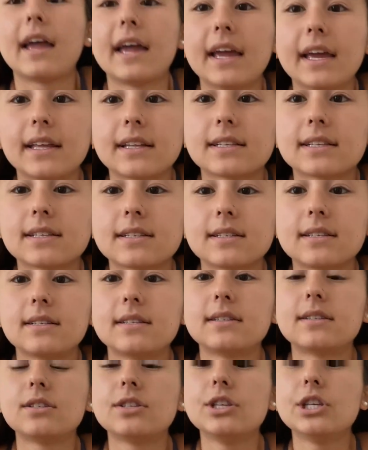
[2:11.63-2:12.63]
it
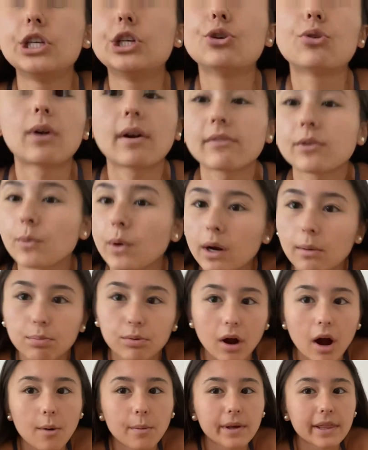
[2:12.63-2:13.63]
you don't have to wear a
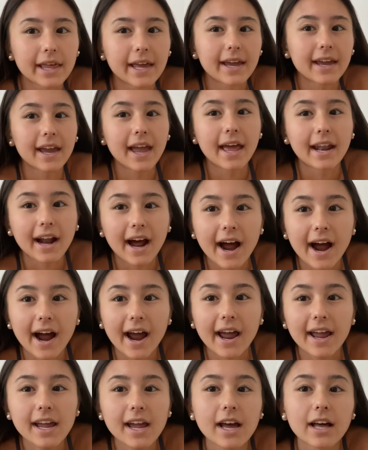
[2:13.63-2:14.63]
bra with it. And
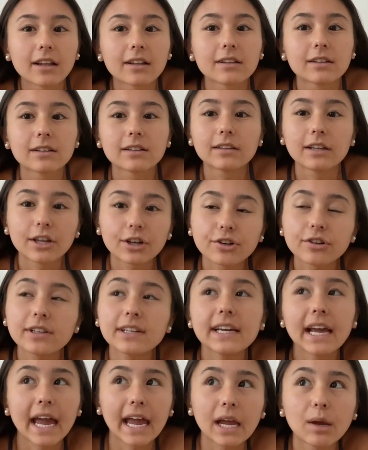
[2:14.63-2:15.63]
I
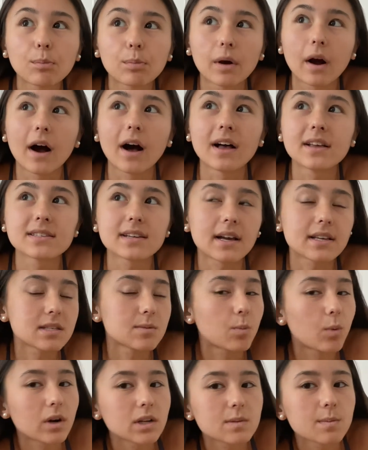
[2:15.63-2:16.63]
literally hate bras.
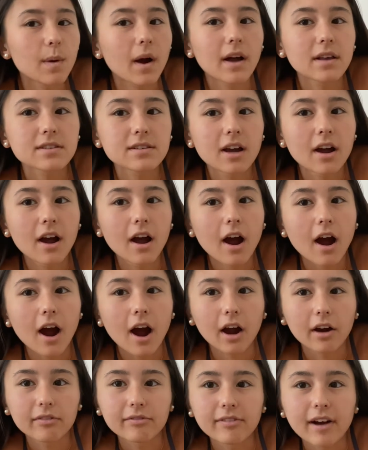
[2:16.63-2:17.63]
Sports bras
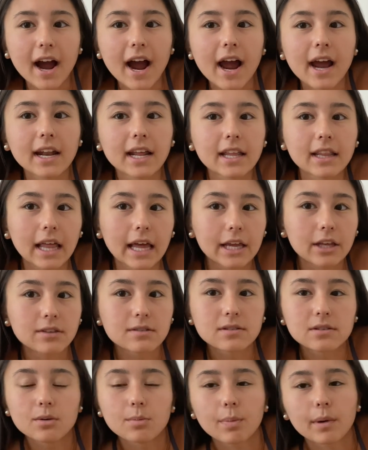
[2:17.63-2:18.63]
are fine and like
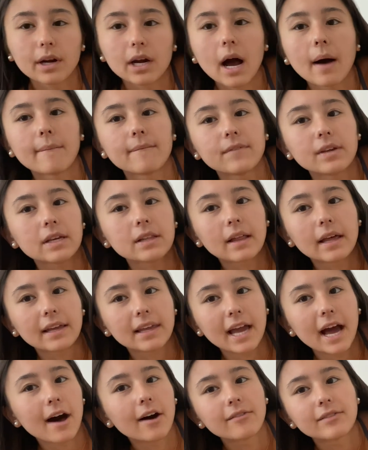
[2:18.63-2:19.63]
super comfy, like
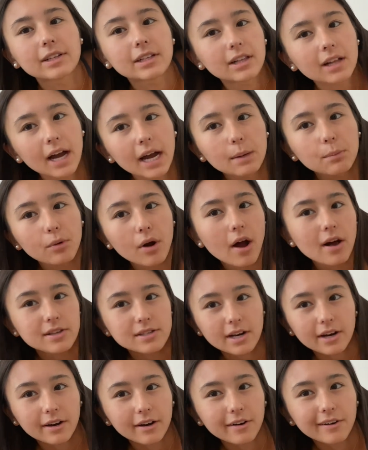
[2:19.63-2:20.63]
Calvin Klein bras
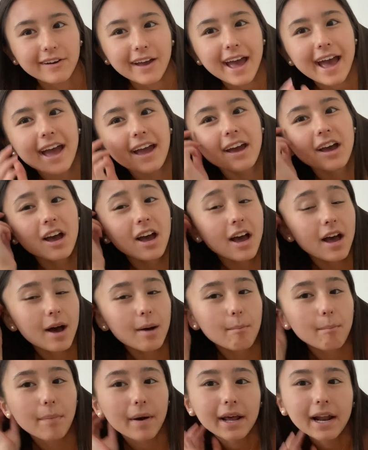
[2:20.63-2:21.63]
are okay.
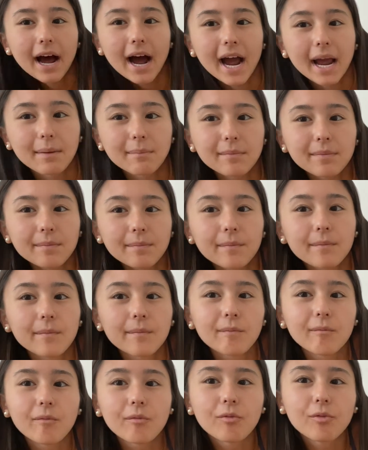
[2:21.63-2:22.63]
But I'm
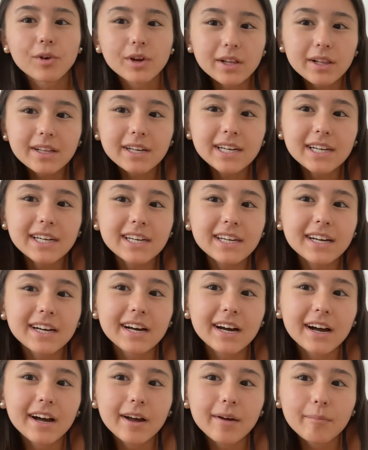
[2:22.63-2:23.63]
really
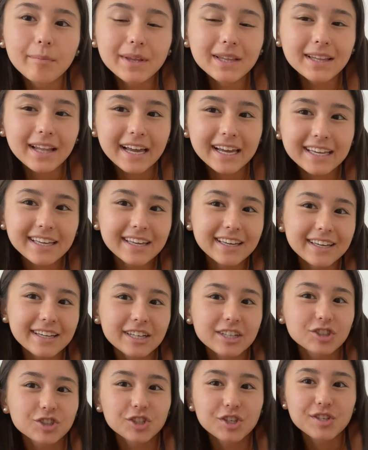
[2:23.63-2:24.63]
been
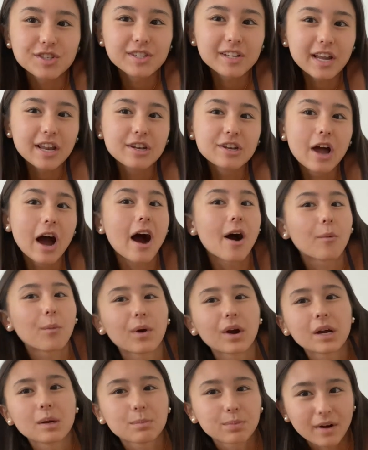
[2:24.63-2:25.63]
liking just not
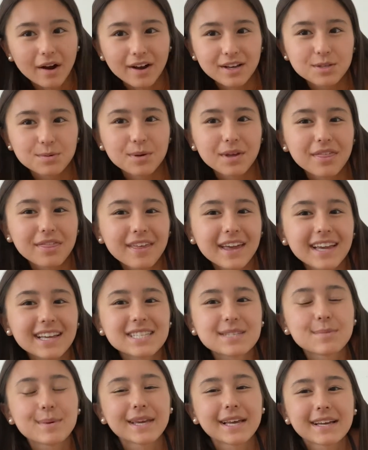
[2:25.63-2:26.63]
wearing bras with
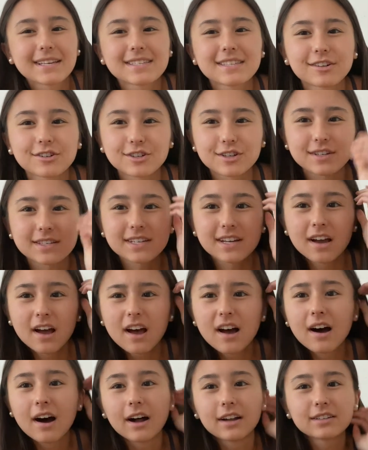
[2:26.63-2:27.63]
things because they're just
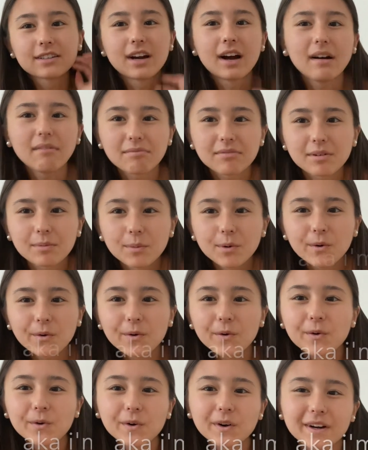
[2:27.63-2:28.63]
uncomfortable
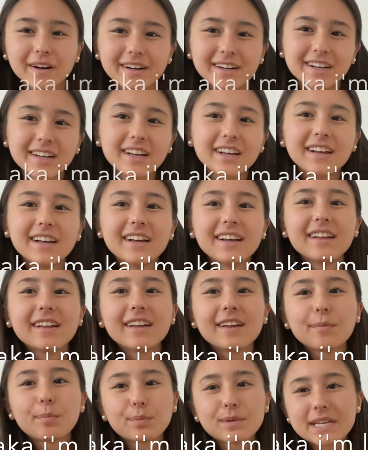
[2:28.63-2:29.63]
or
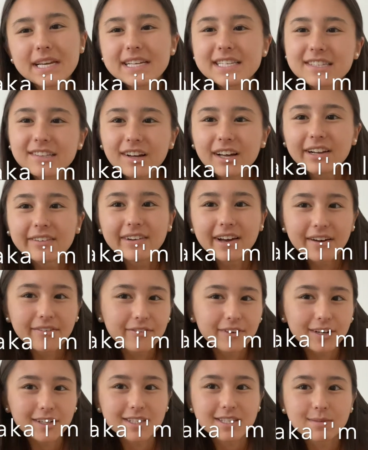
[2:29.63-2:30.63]
it takes a lot of
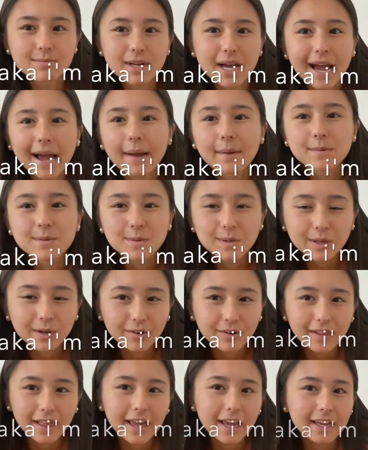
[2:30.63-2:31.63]
effort sometimes when
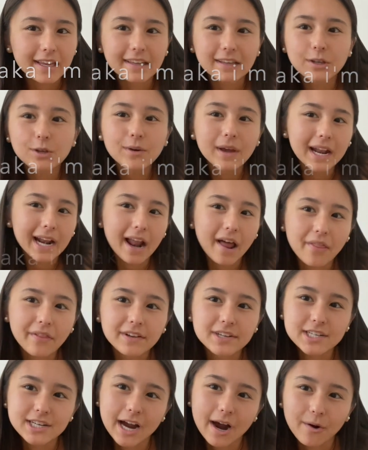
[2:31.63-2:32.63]
you're like you get out of
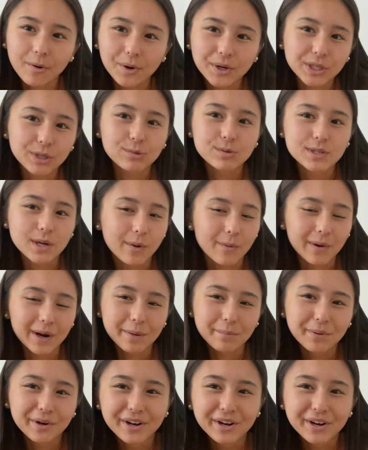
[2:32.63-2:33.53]
the shower and you don't want to